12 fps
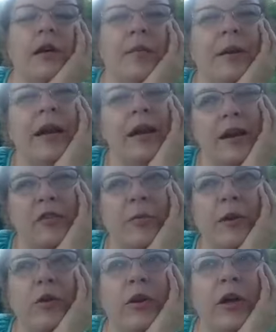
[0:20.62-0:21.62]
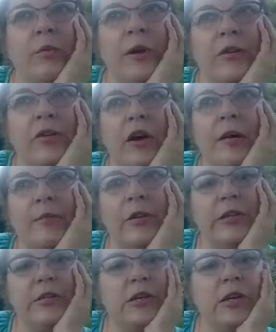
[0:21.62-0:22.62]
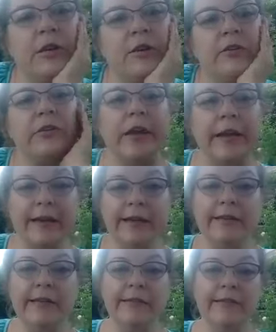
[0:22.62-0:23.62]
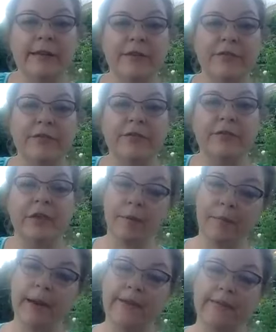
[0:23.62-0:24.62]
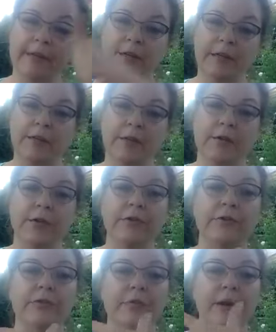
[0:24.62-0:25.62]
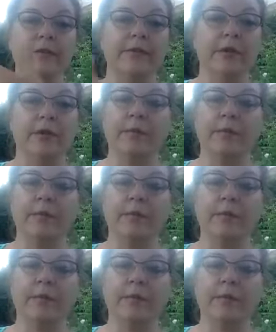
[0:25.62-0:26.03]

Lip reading: mean, I spent a lot of my time teaching psychic sensitives, empaths, and healers, right? So